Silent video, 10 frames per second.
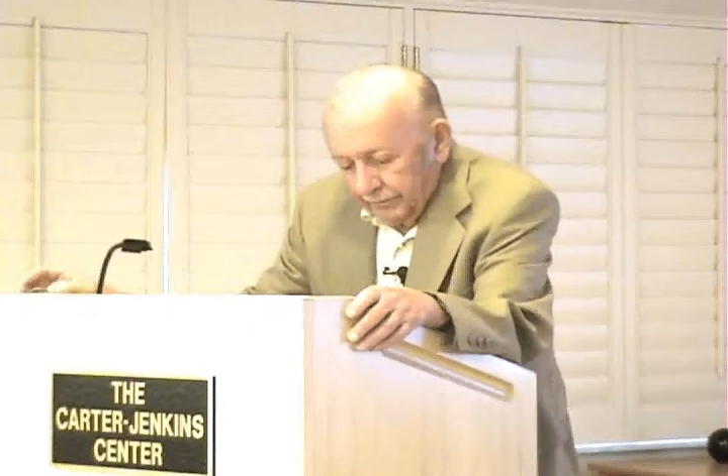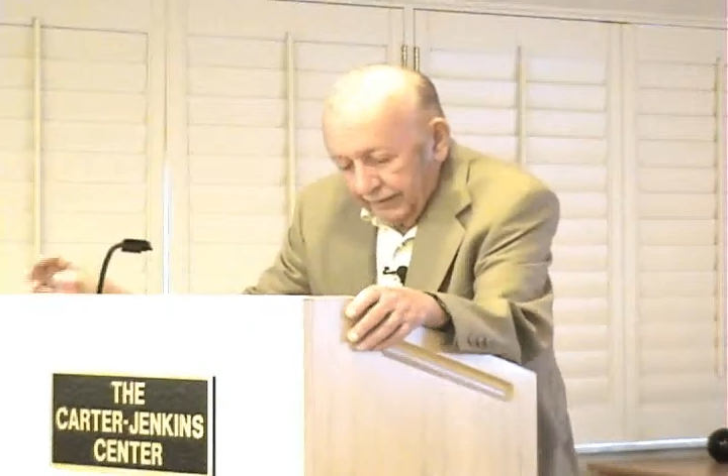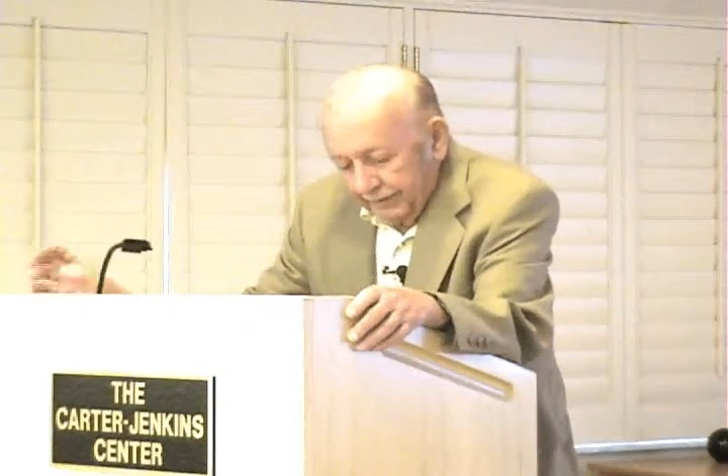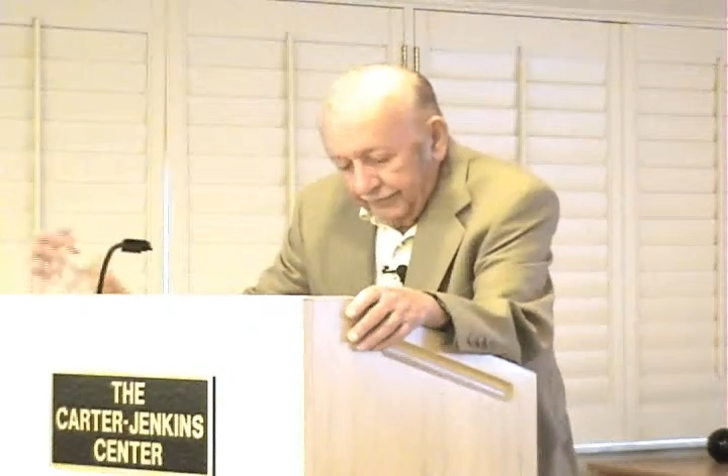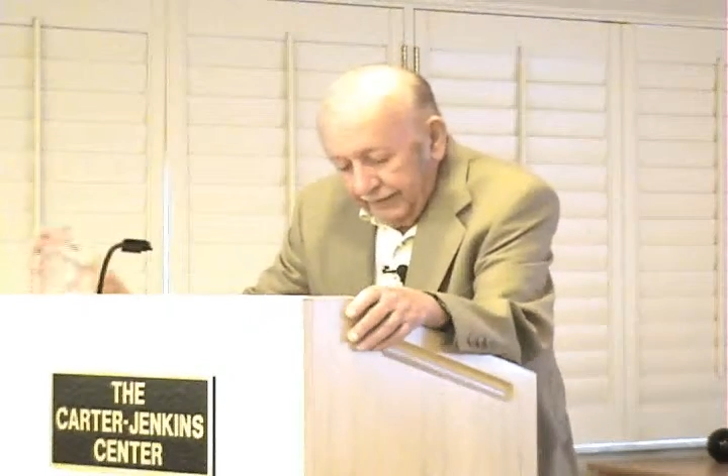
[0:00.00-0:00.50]

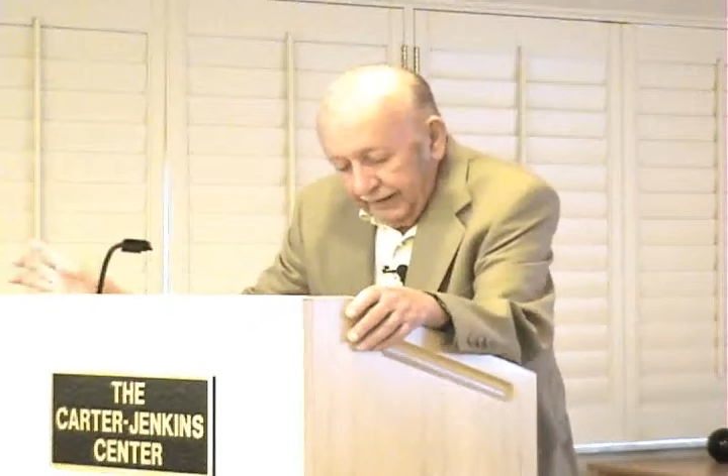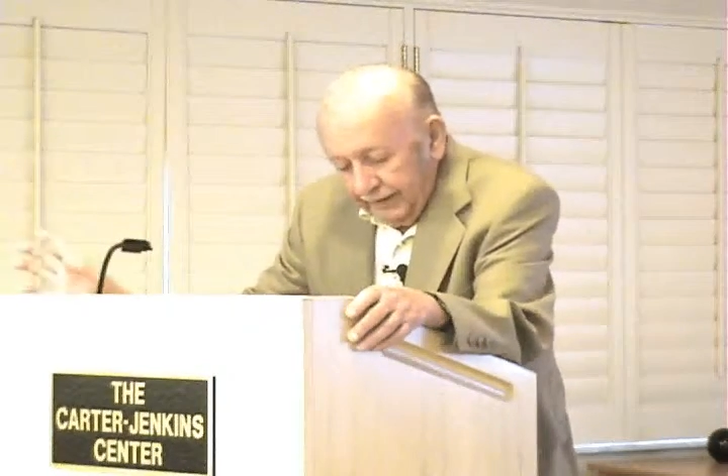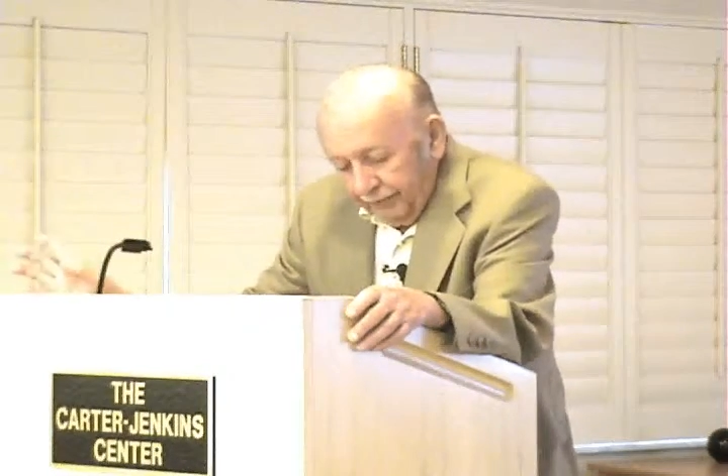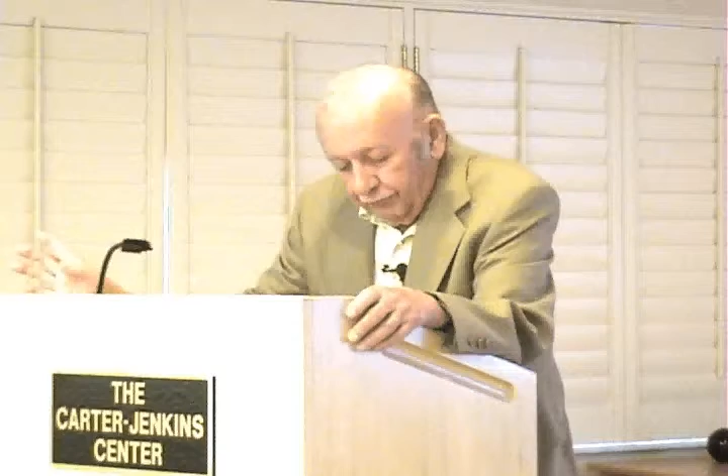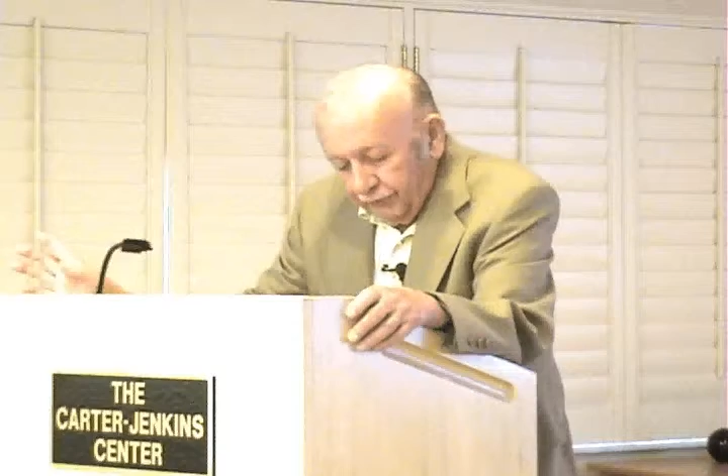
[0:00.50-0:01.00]
The
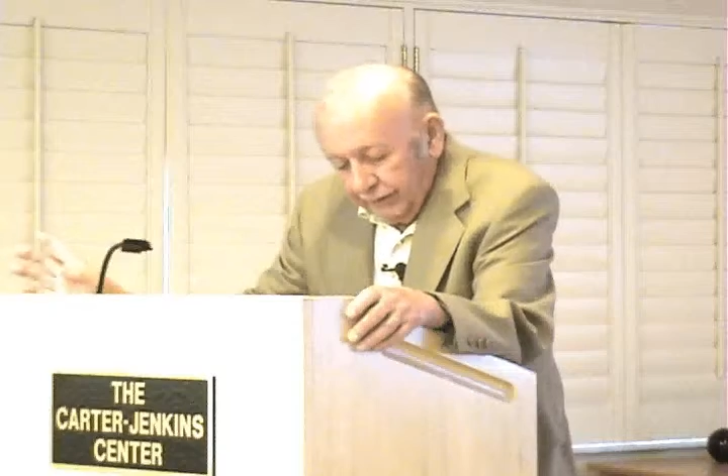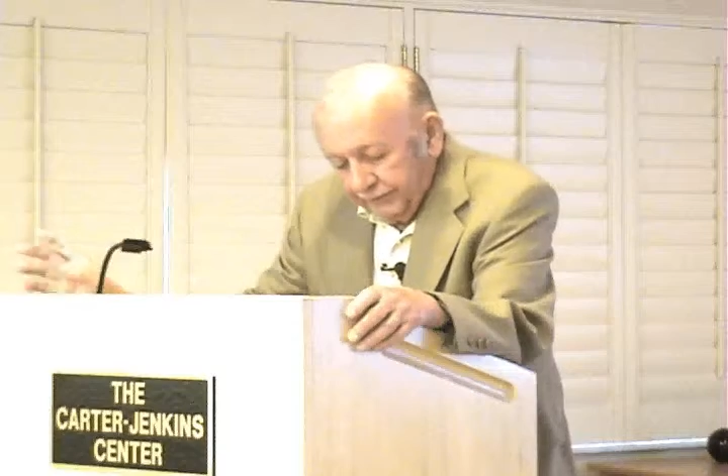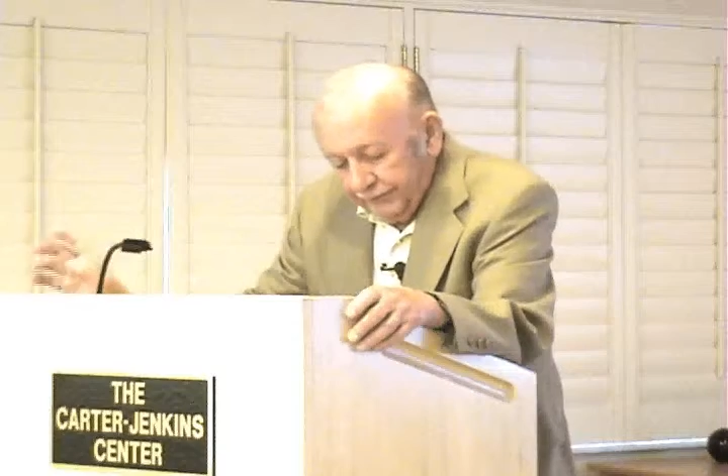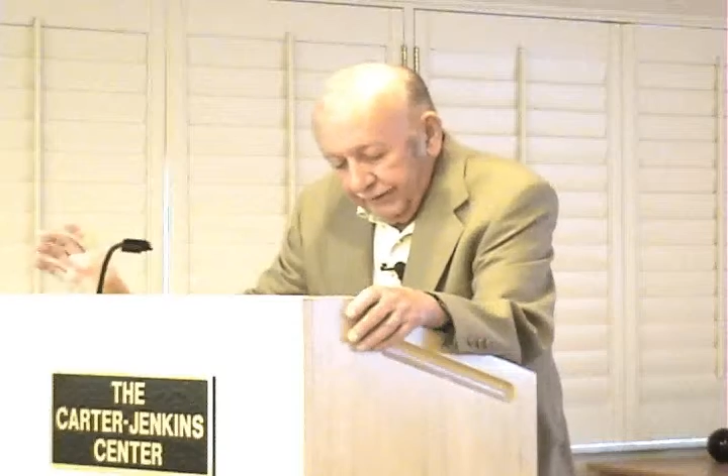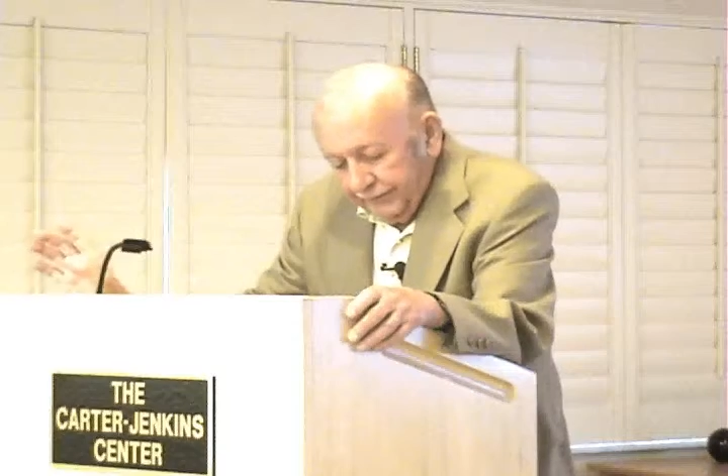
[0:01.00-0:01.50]
idea of the
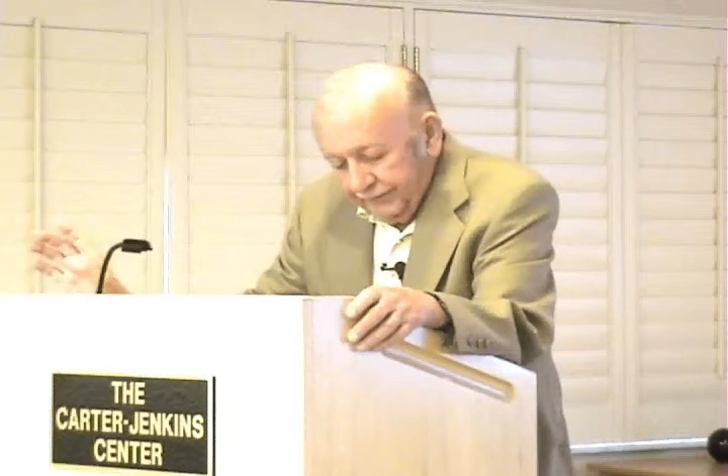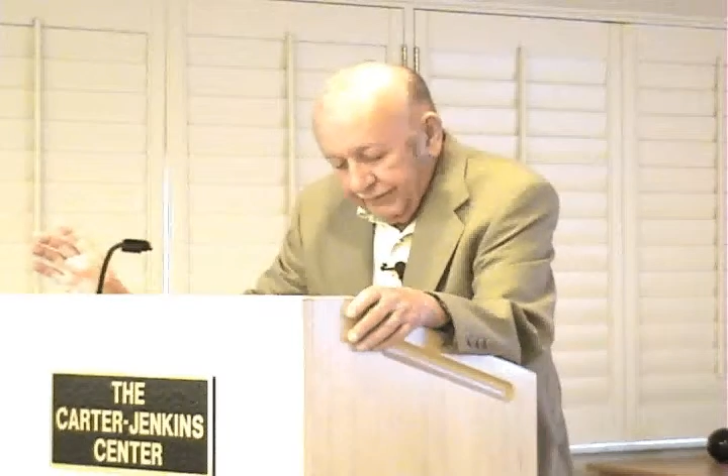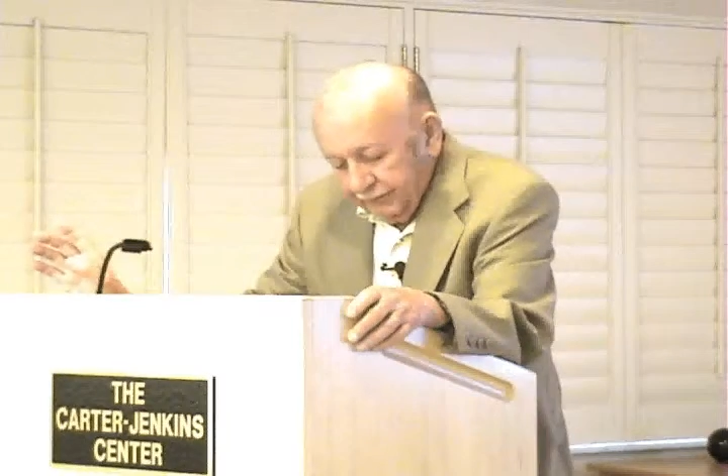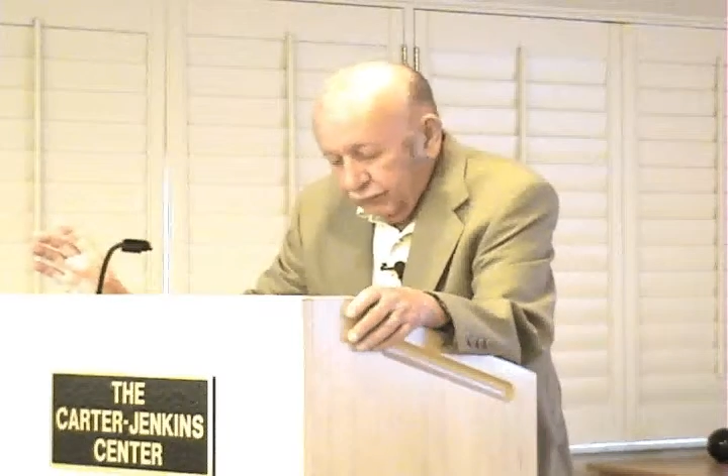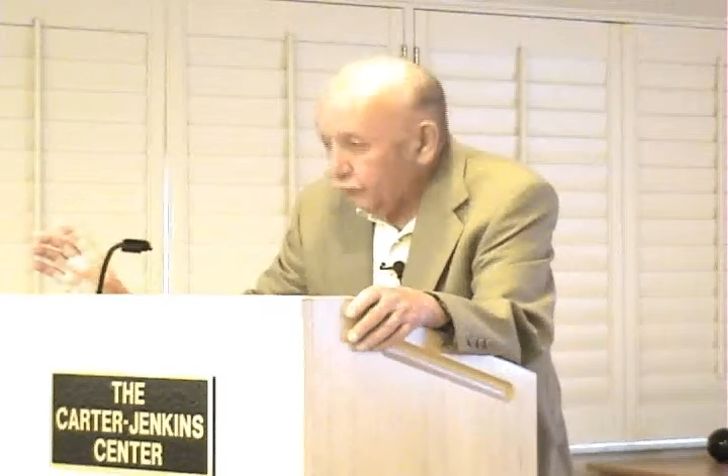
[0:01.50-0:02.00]

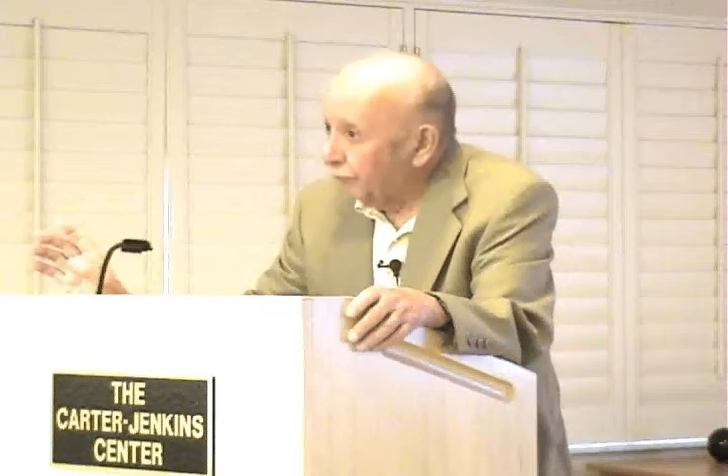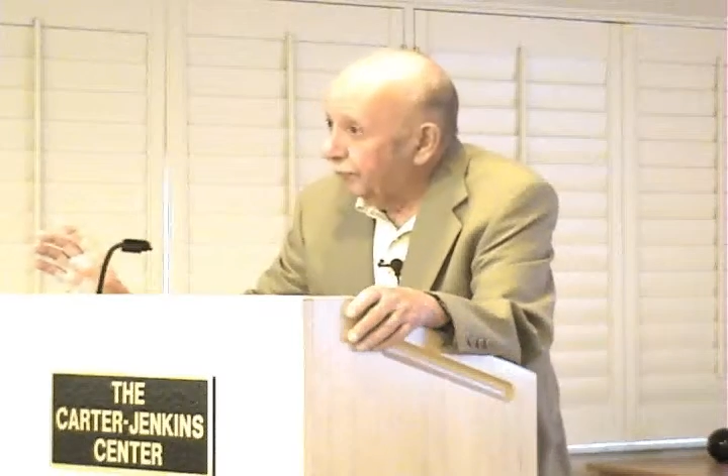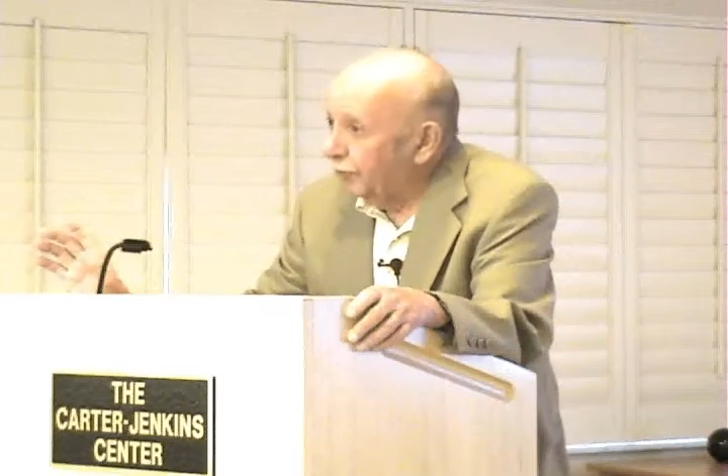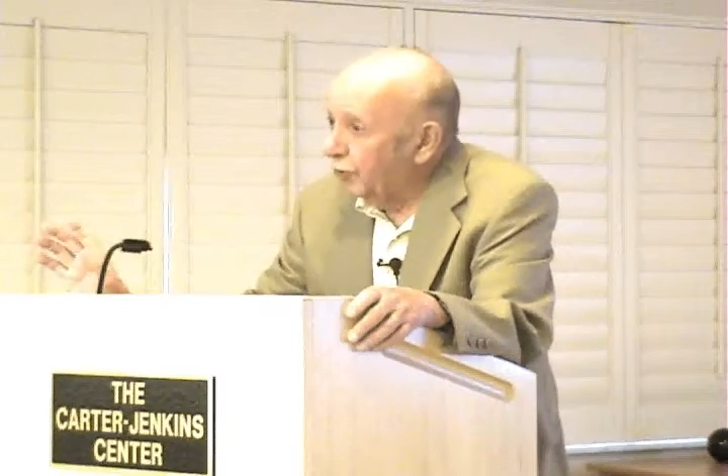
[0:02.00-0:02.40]
existence of